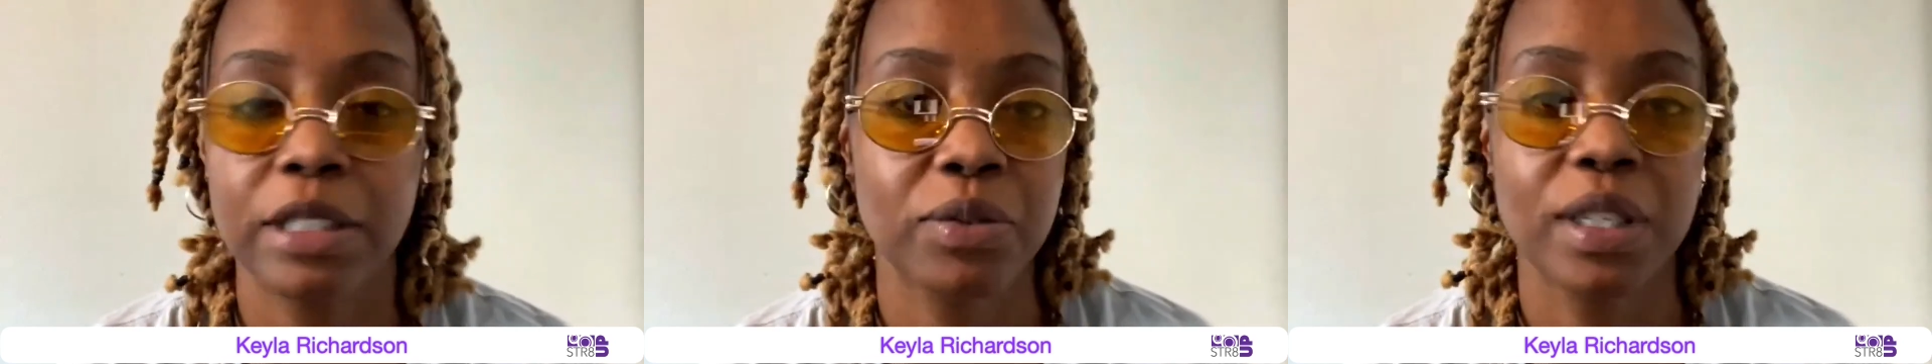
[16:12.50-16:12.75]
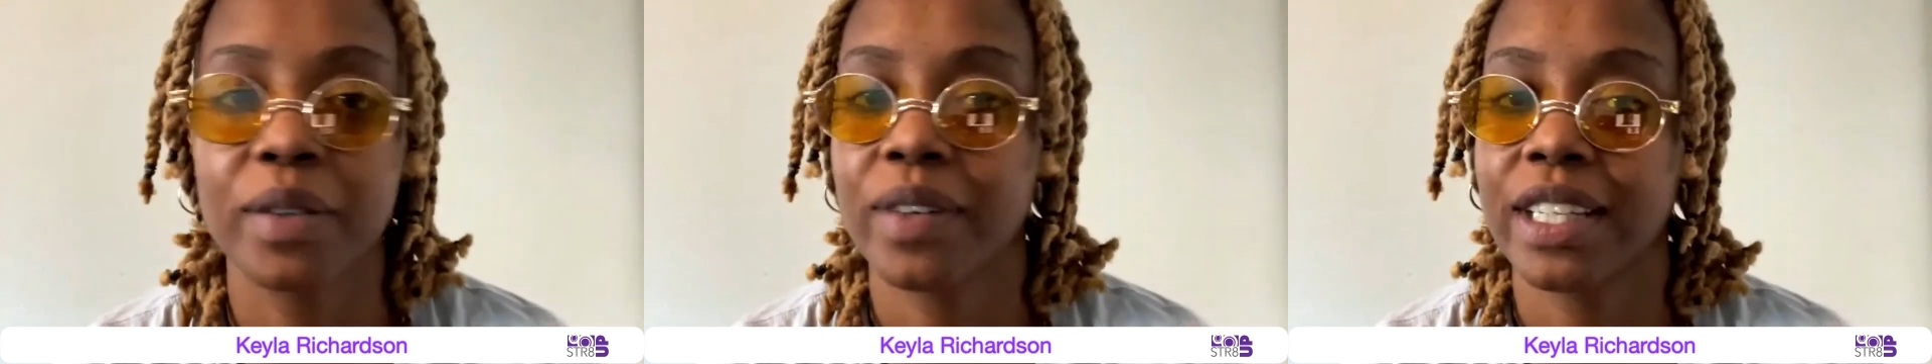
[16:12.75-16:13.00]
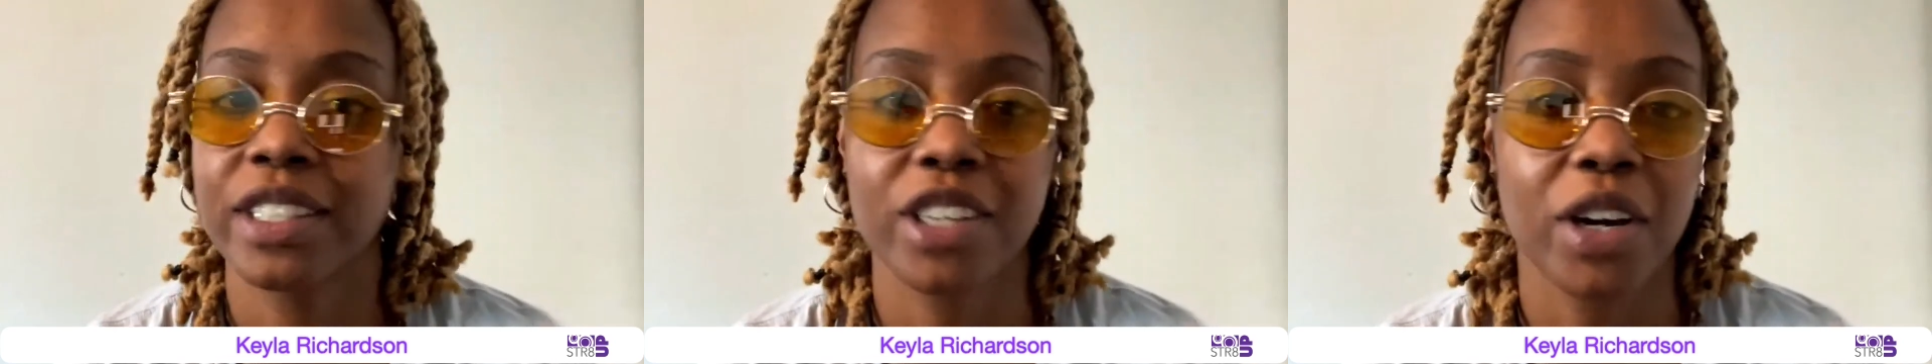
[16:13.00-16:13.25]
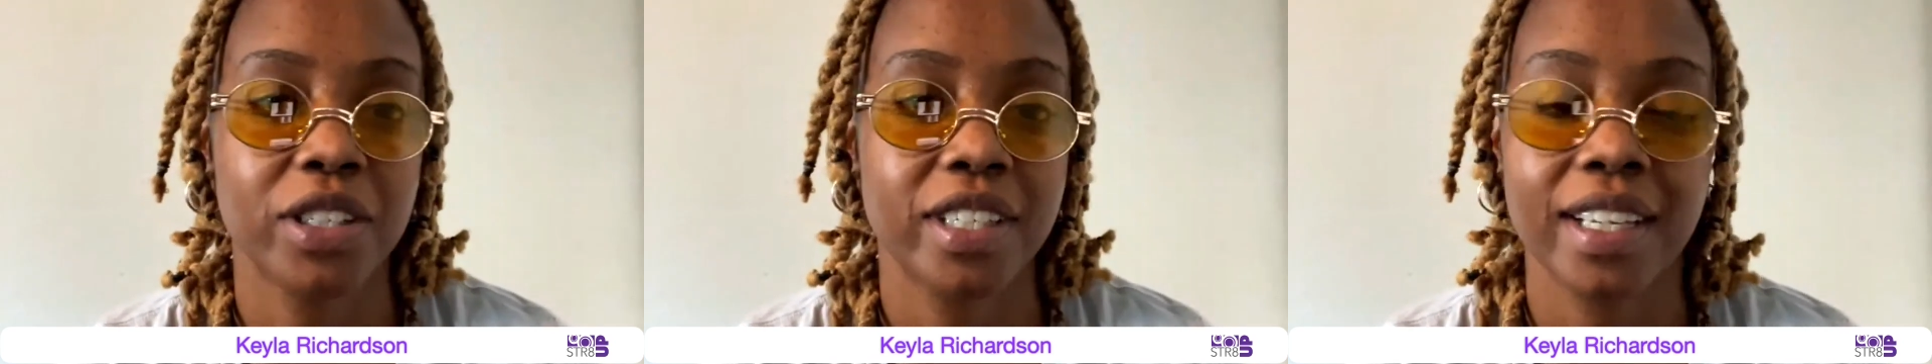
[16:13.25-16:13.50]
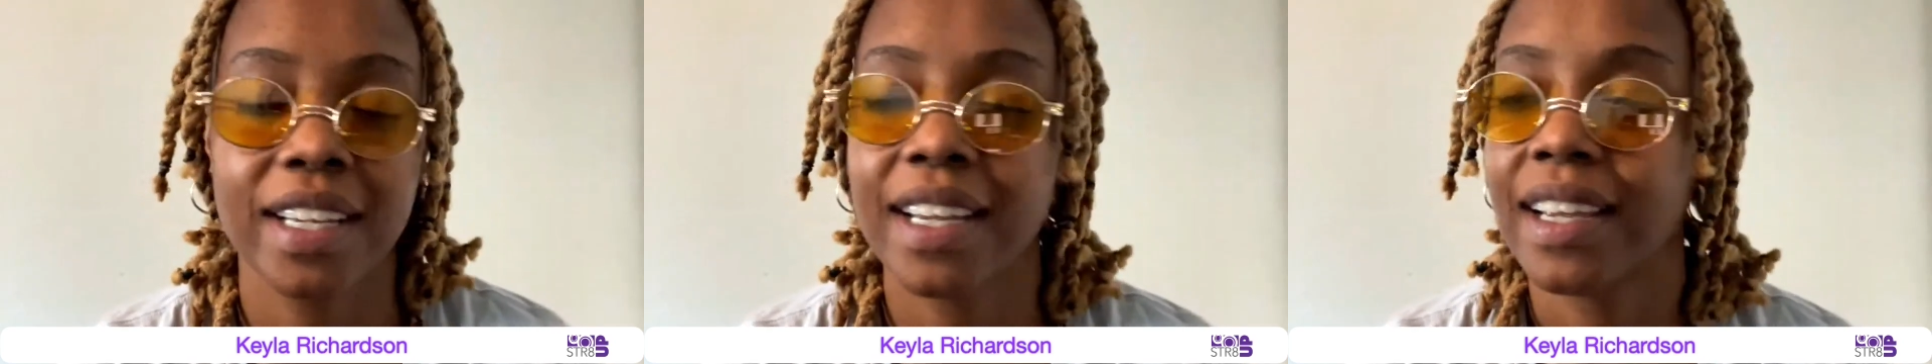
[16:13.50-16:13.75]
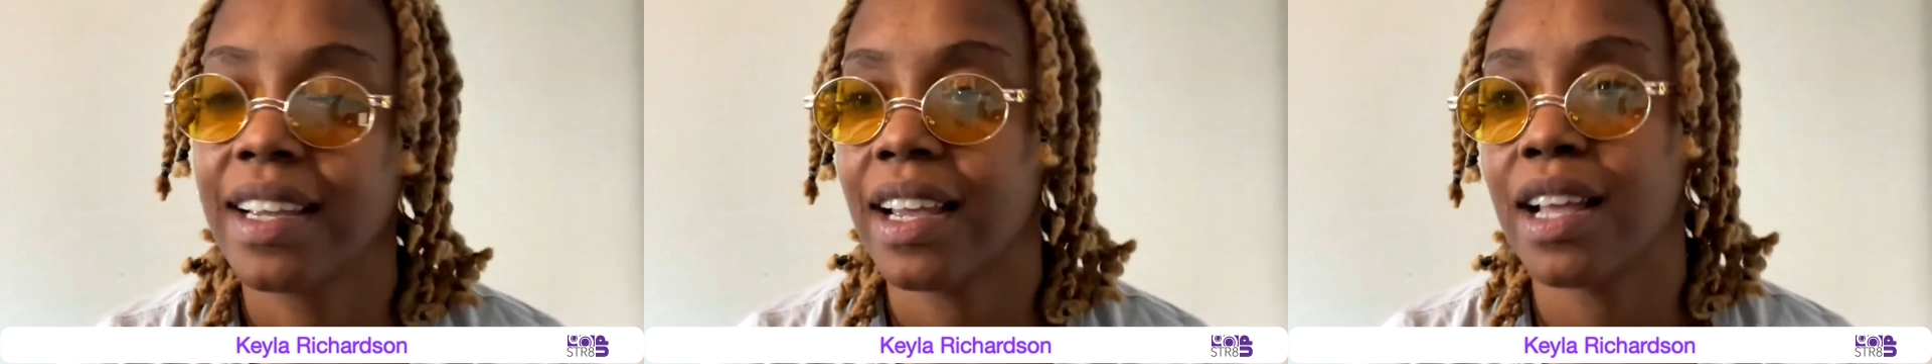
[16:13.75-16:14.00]
family's really churchy.
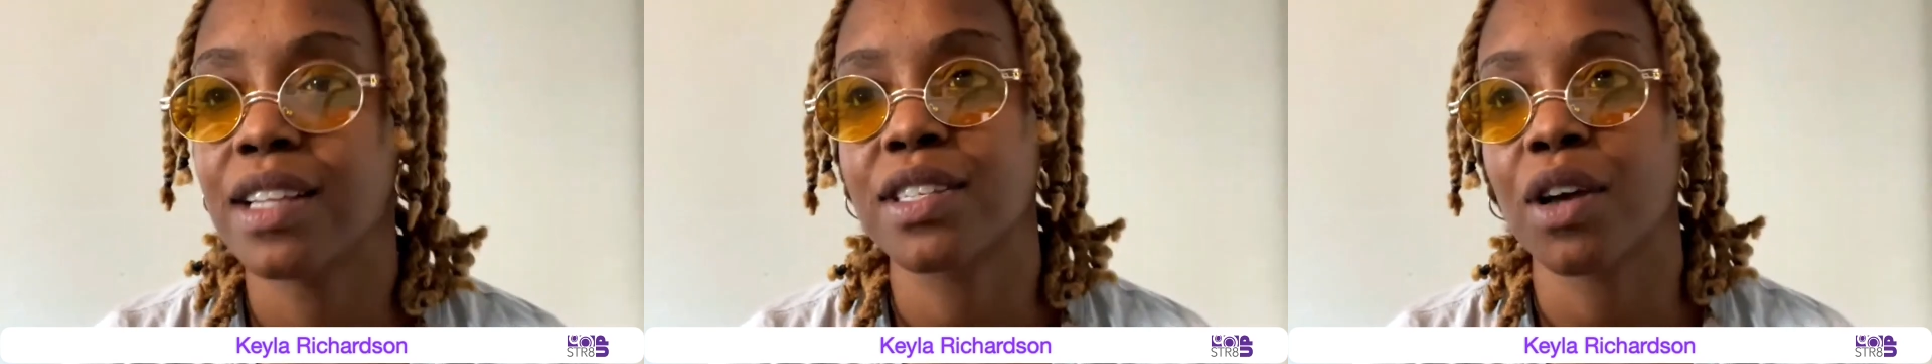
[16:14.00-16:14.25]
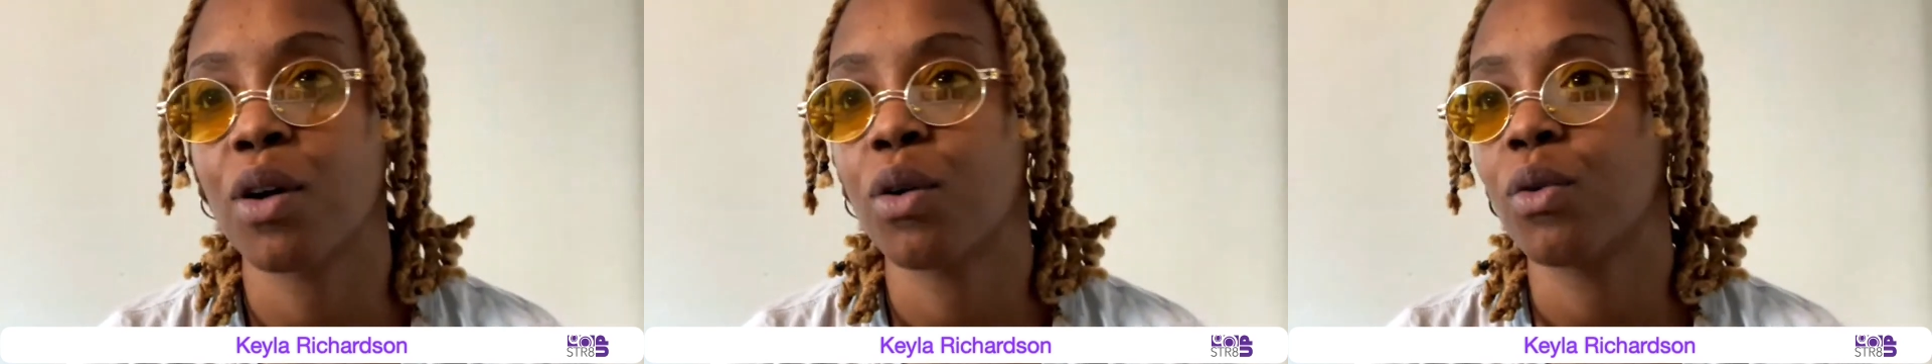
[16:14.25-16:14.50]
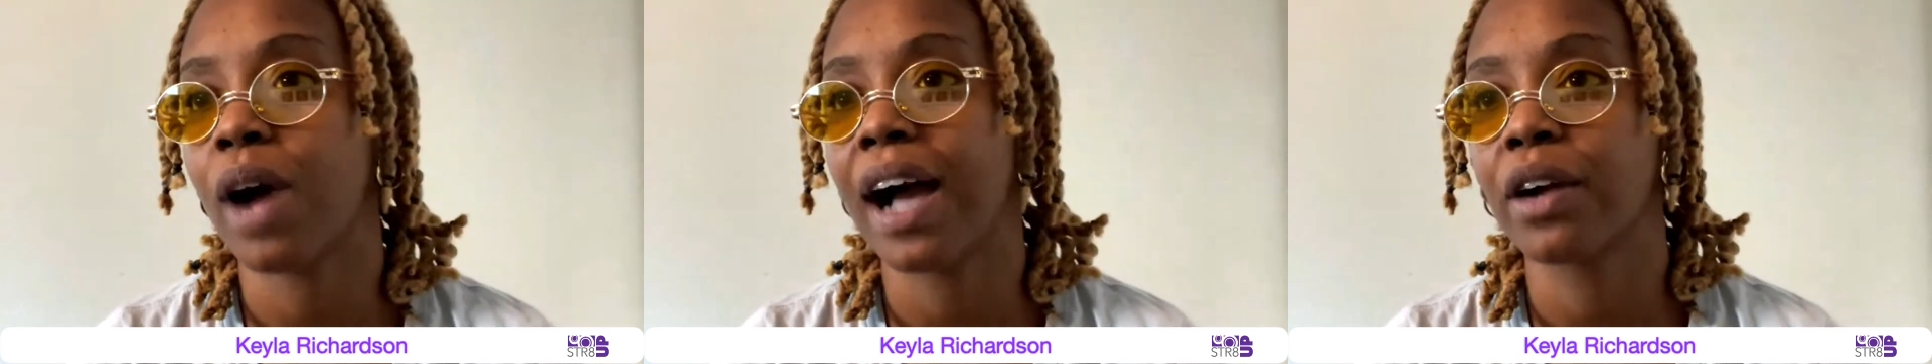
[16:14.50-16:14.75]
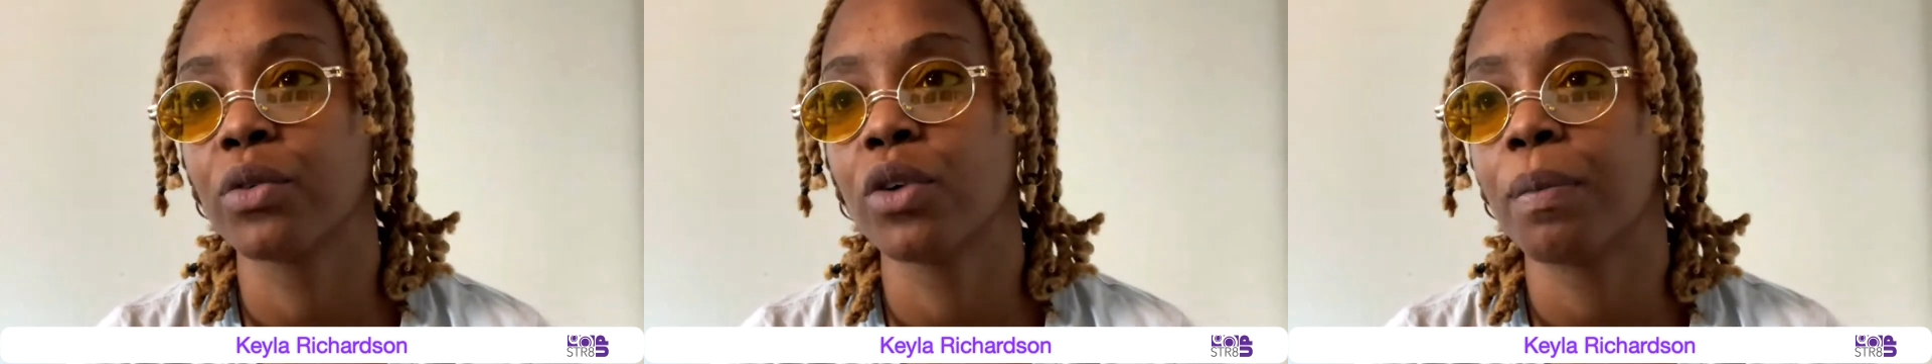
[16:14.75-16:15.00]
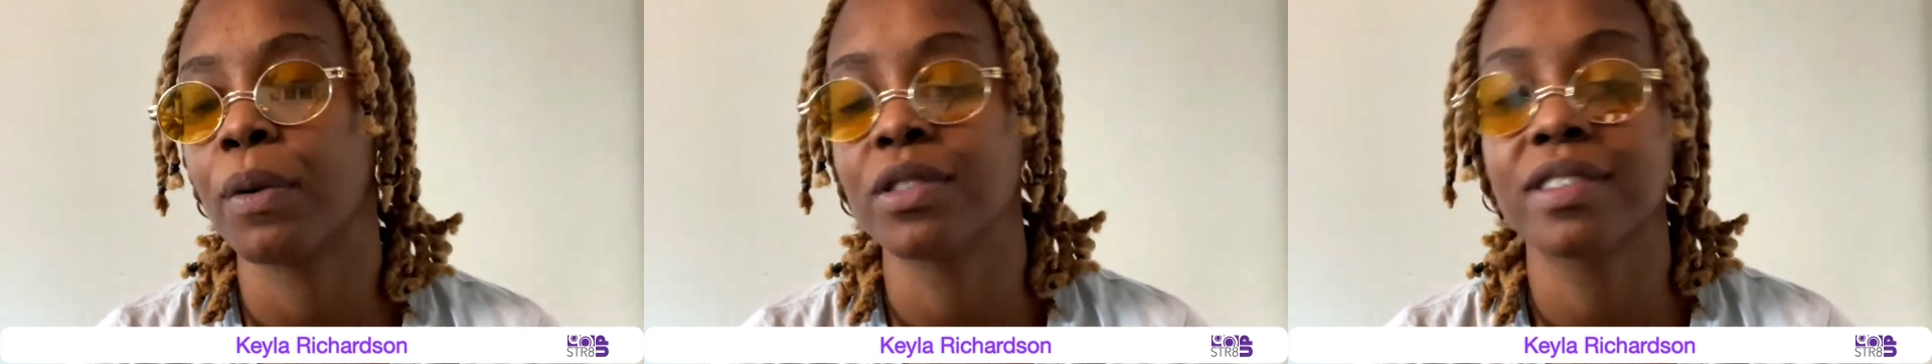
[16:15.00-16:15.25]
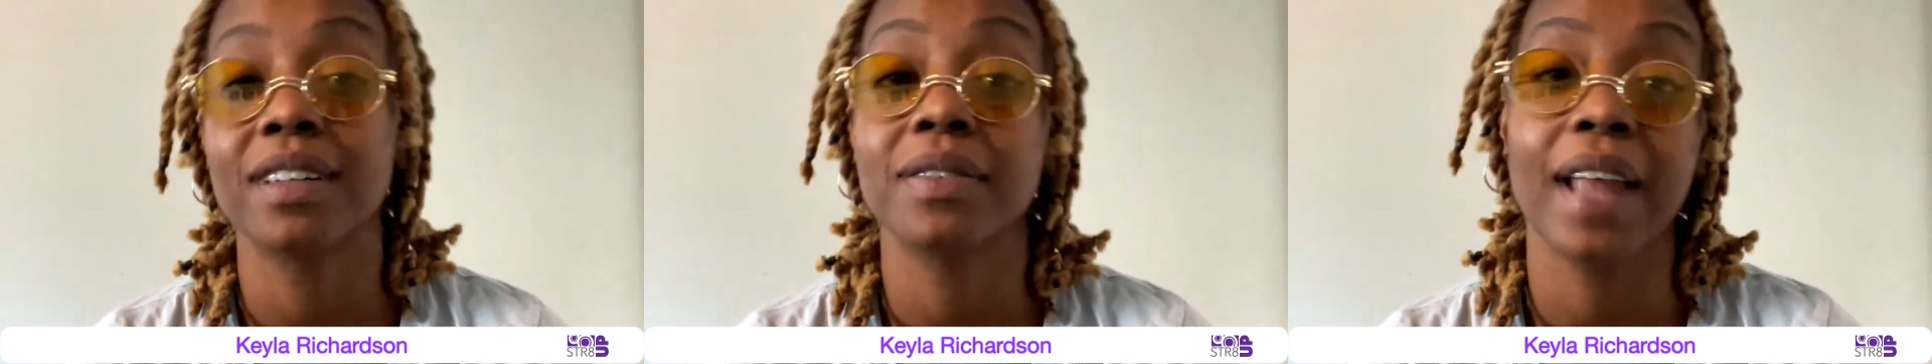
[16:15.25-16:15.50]
And so I grew up on
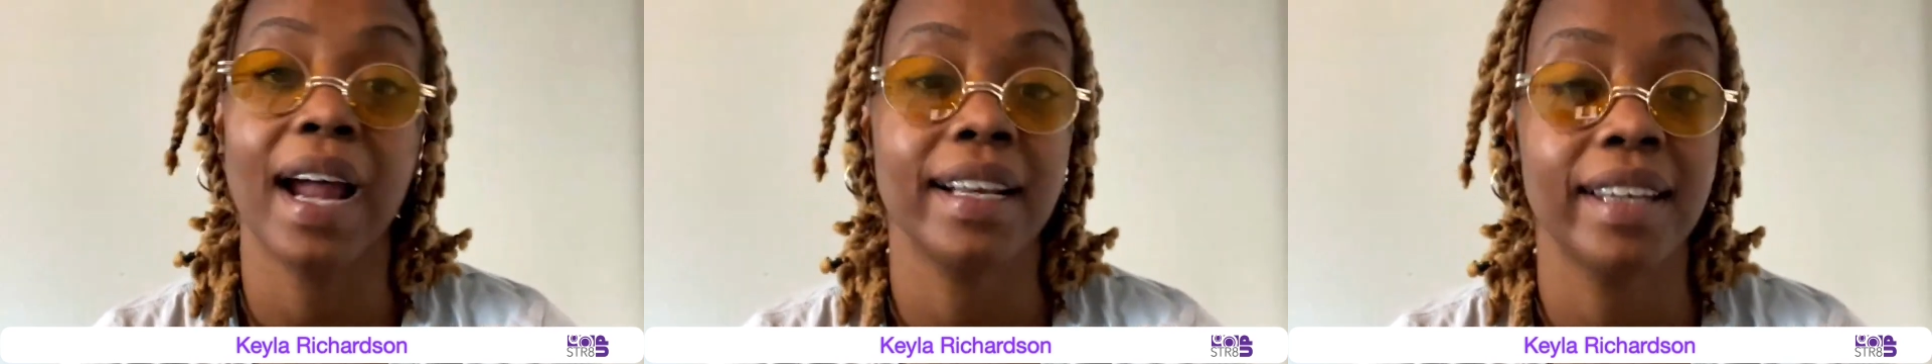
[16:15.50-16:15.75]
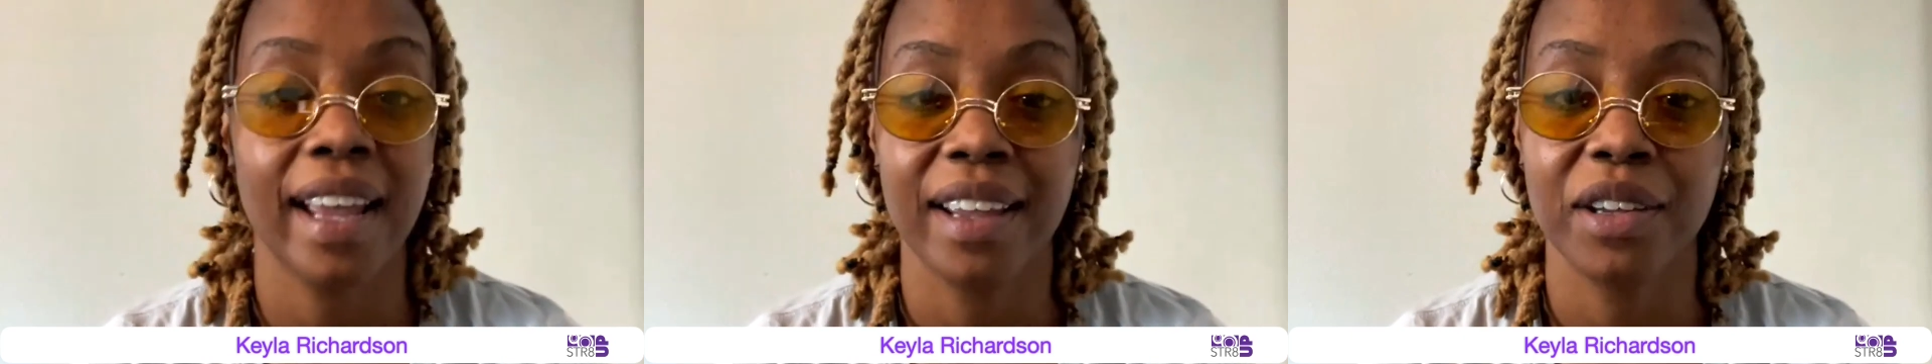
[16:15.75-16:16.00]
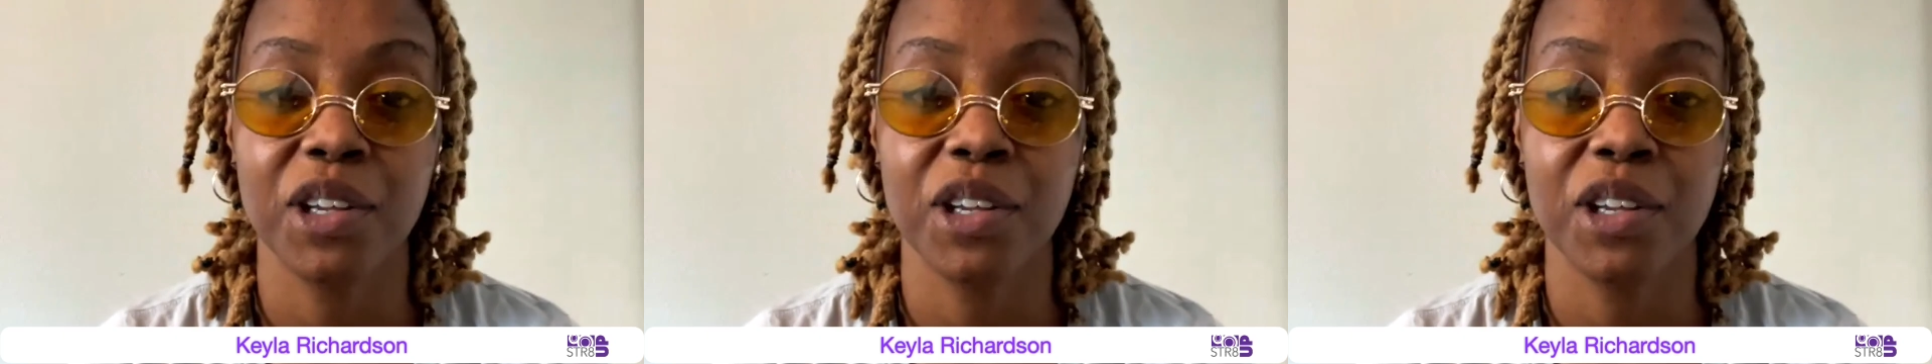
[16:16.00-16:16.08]
stuff like that.